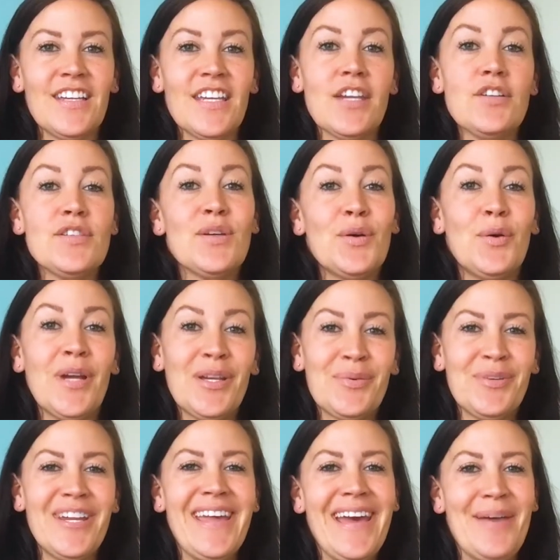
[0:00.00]
Here's a quick
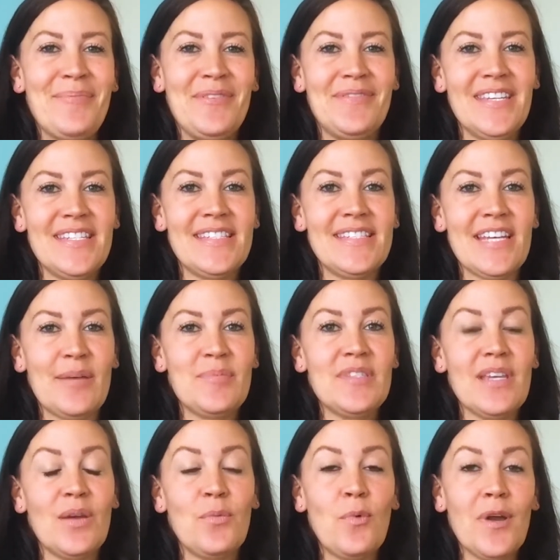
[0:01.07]
recap of these steps
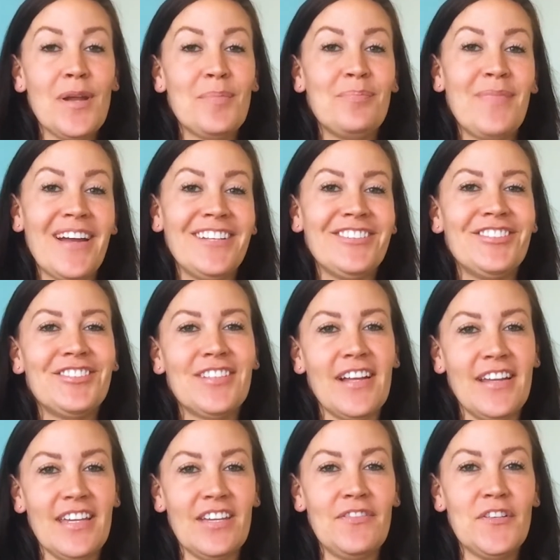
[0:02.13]
and what it might look
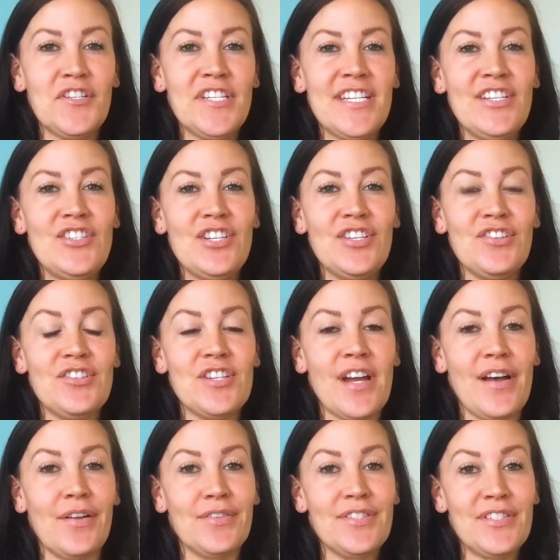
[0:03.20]
like if you're teaching your
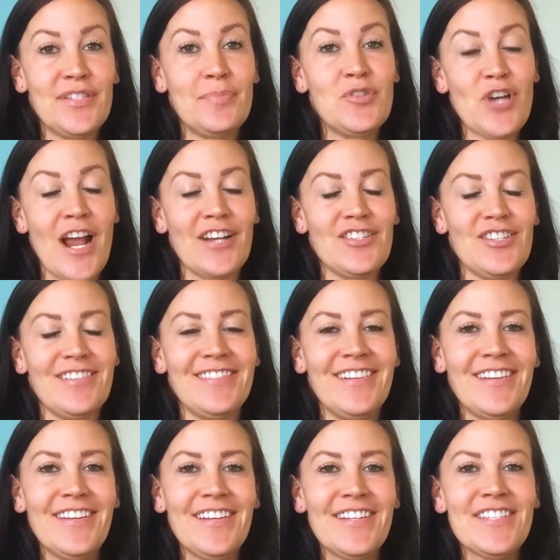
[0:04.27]
child subtraction.
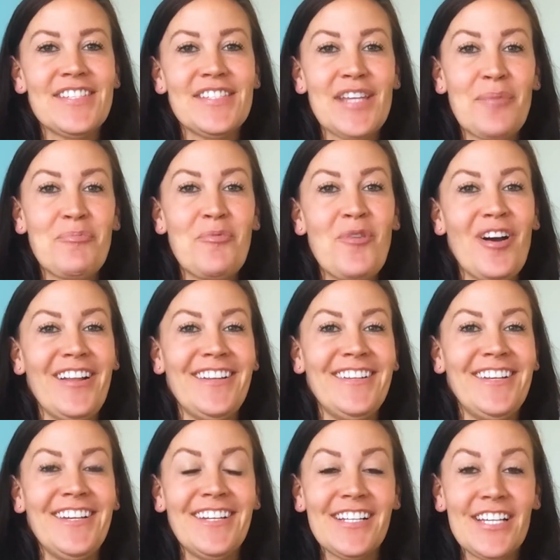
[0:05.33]
Step 1.
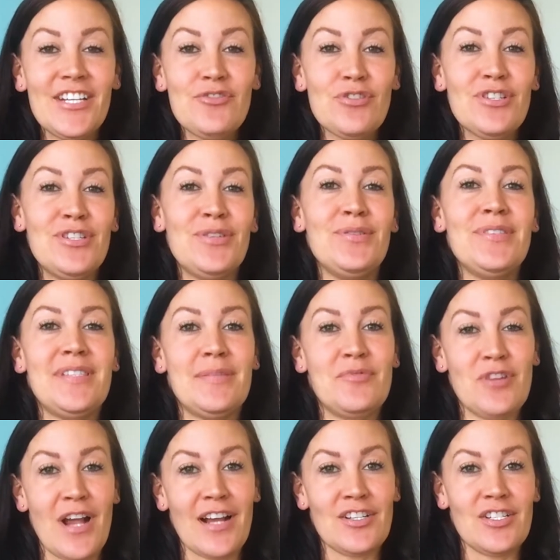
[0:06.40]
Introduce
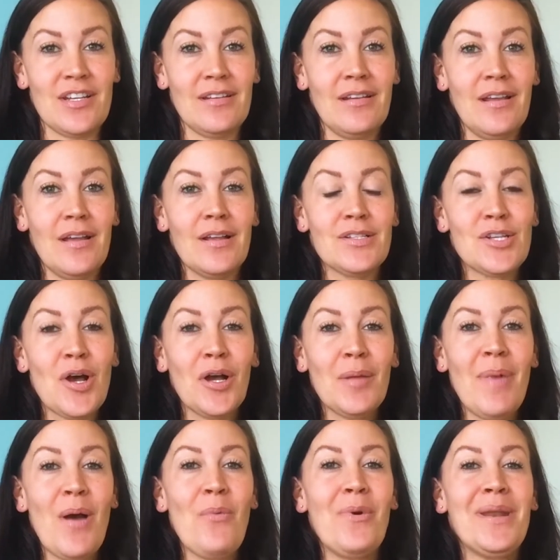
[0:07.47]
subtraction. Talk
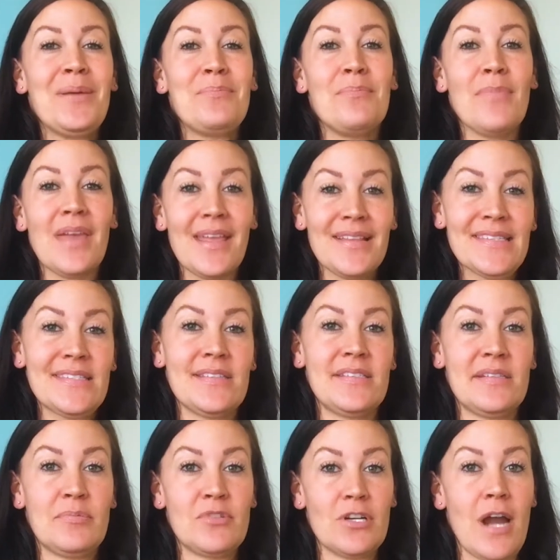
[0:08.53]
about what it means to
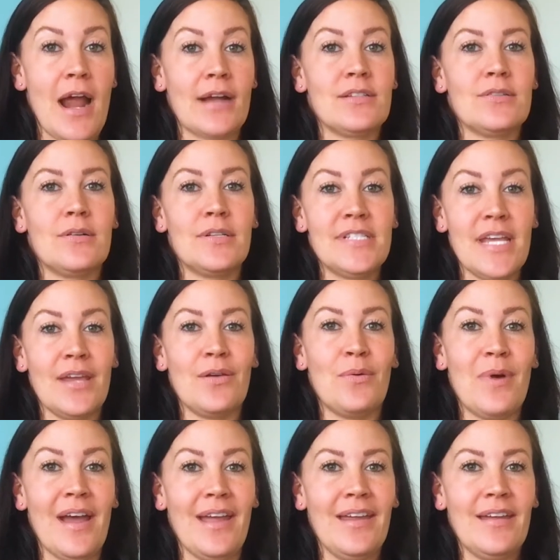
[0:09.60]
subtract or take
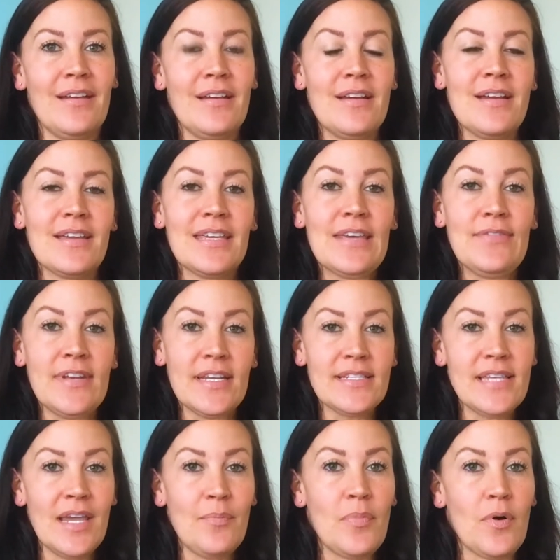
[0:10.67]
away. Give an
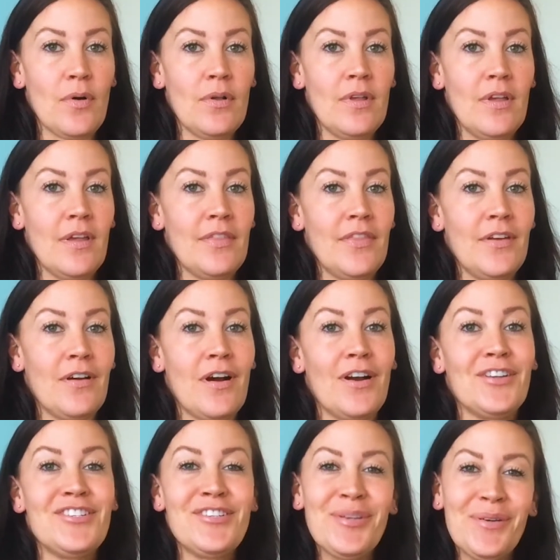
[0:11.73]
example. There
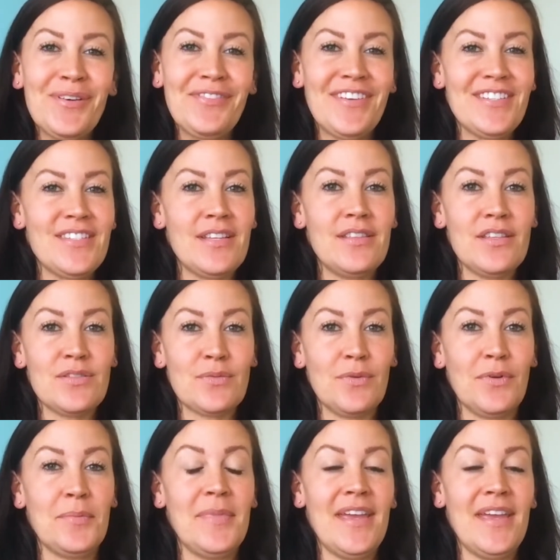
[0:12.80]
are 2 of us in this room.